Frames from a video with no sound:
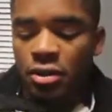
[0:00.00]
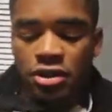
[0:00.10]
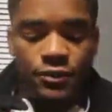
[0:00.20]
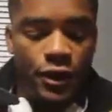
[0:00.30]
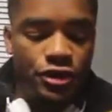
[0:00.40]

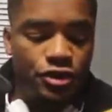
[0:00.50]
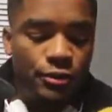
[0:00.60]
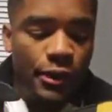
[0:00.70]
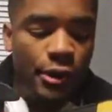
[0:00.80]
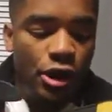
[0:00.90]
sponsored
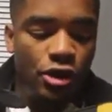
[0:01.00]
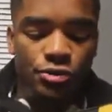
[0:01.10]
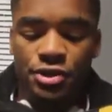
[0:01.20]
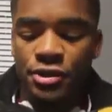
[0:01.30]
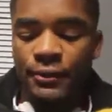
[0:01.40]
by my
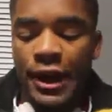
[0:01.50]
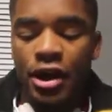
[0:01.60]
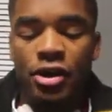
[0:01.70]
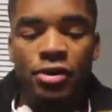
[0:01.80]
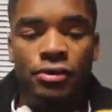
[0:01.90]
home gym back
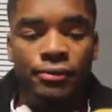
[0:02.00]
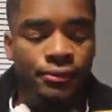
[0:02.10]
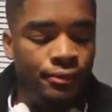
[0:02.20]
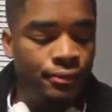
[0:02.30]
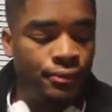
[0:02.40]
home.